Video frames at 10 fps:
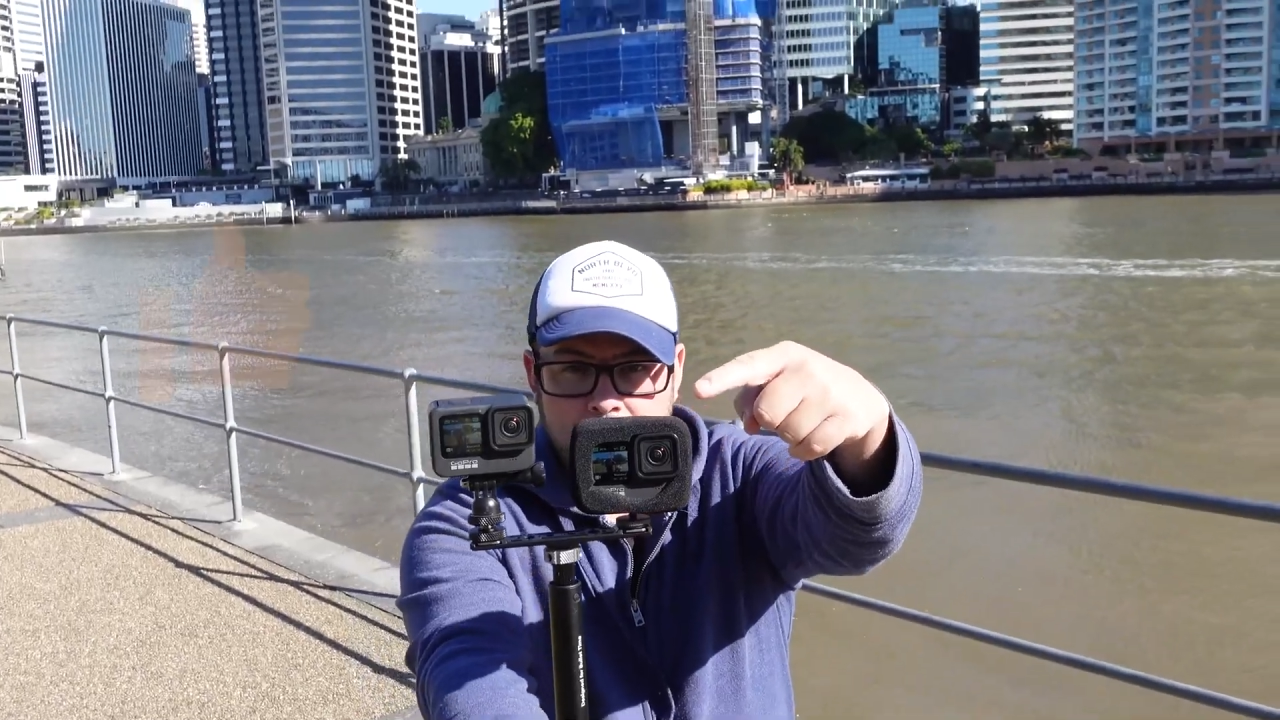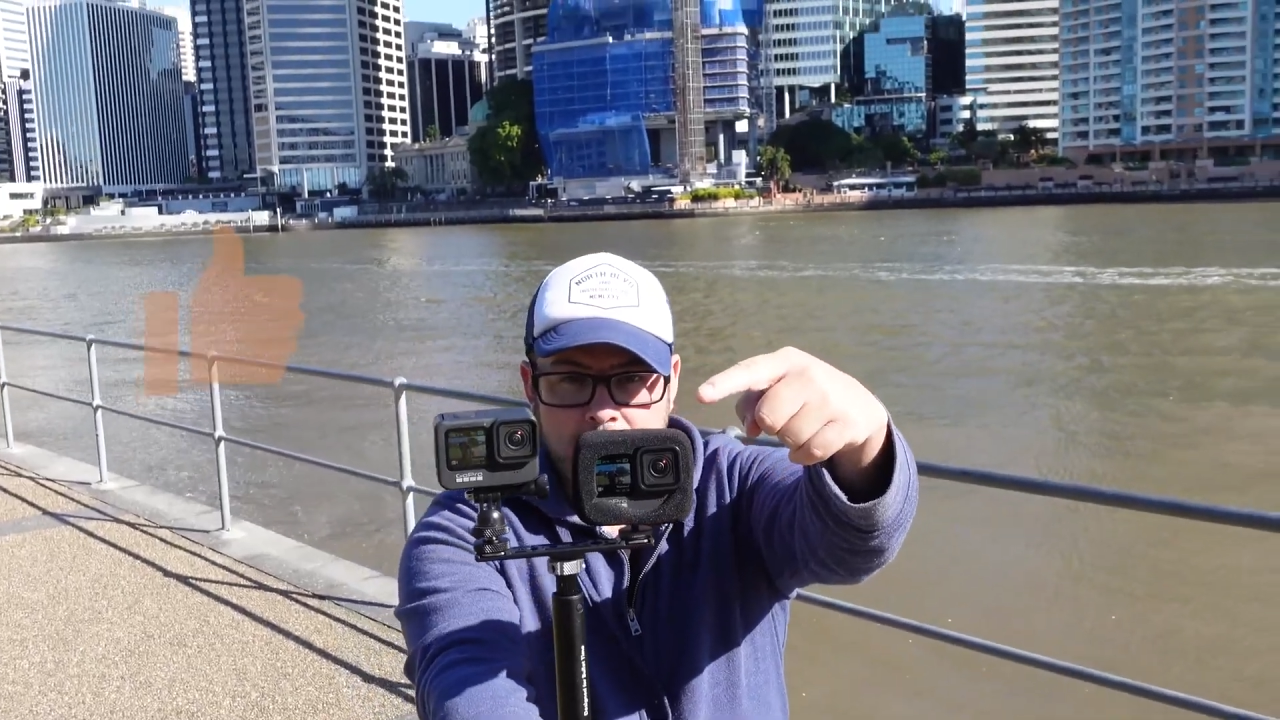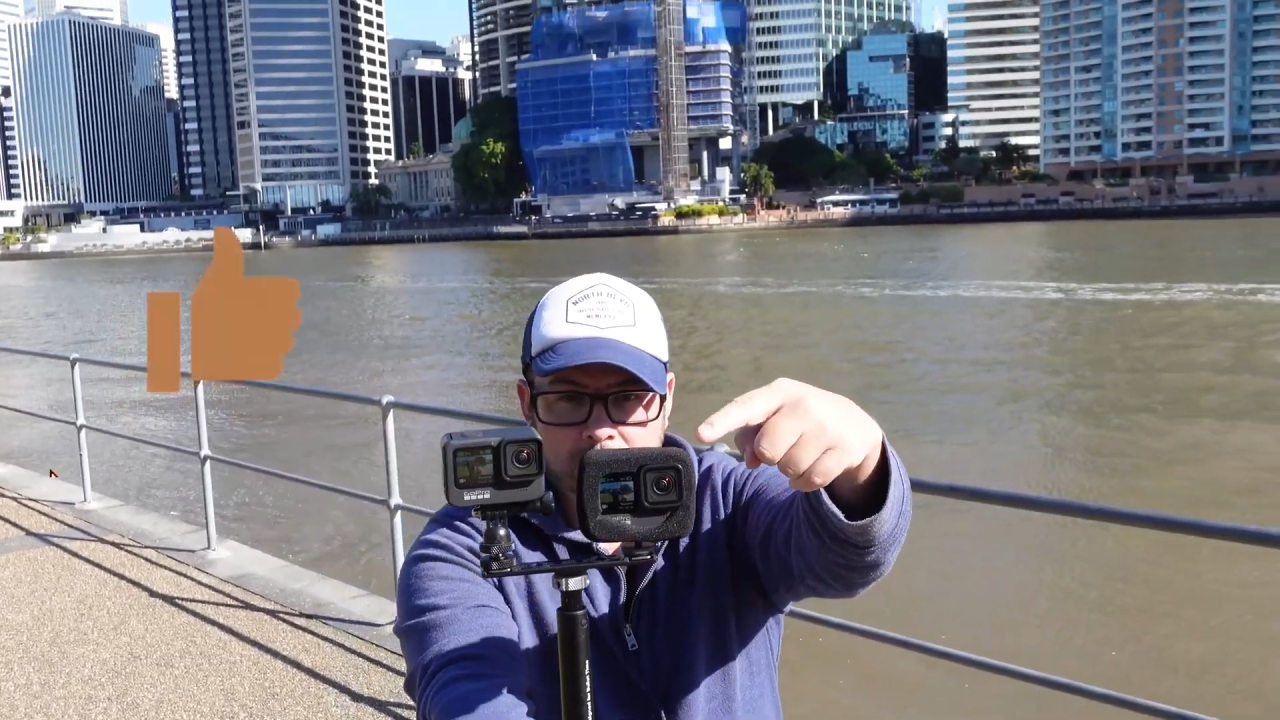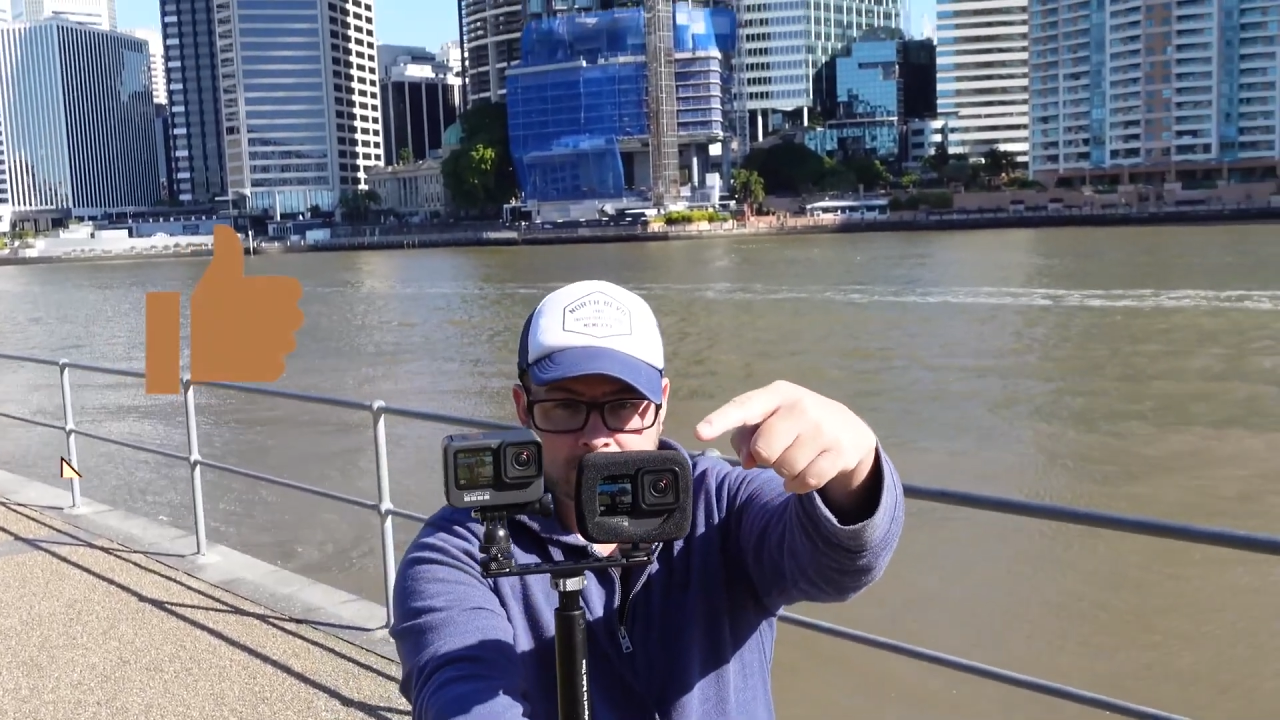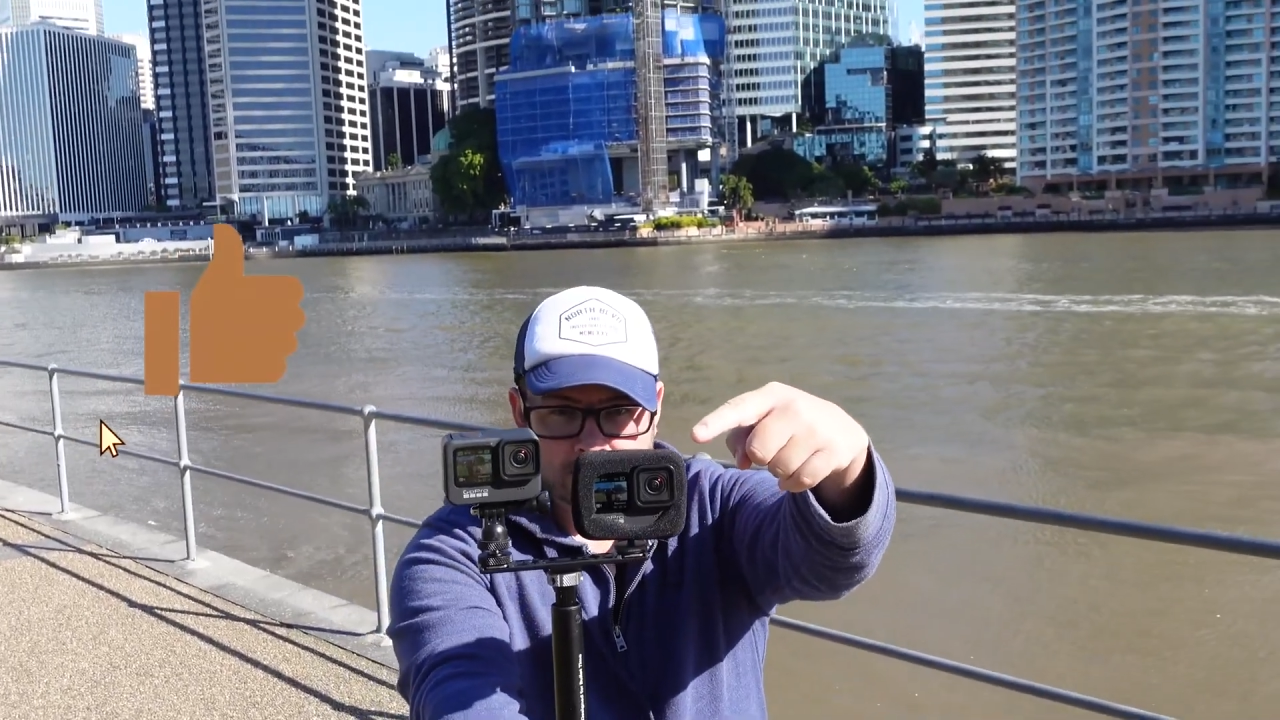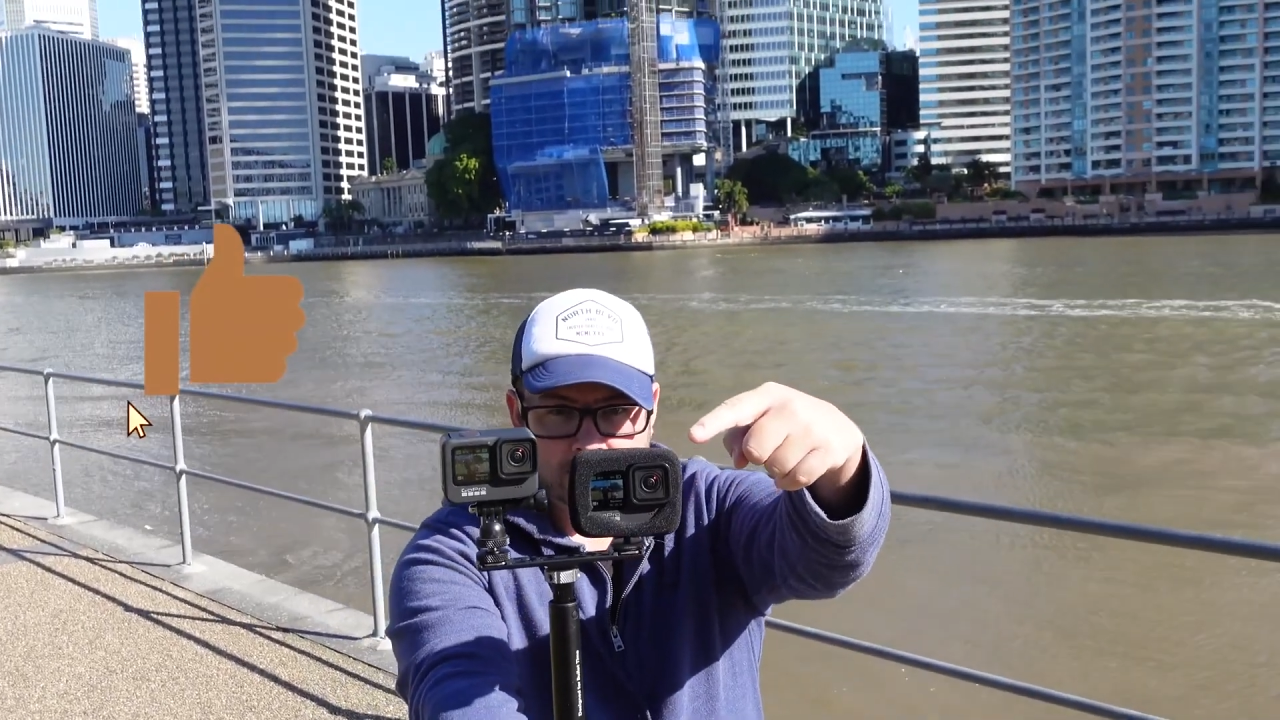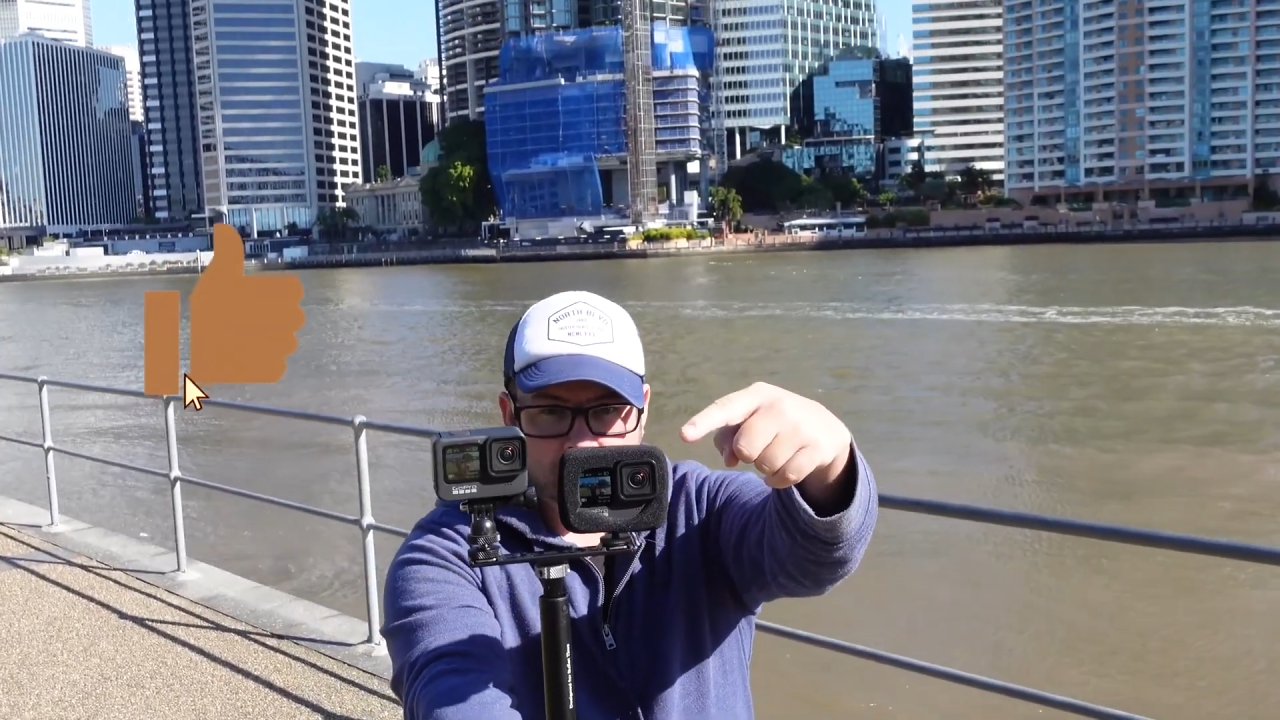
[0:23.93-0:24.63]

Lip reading: the GoPro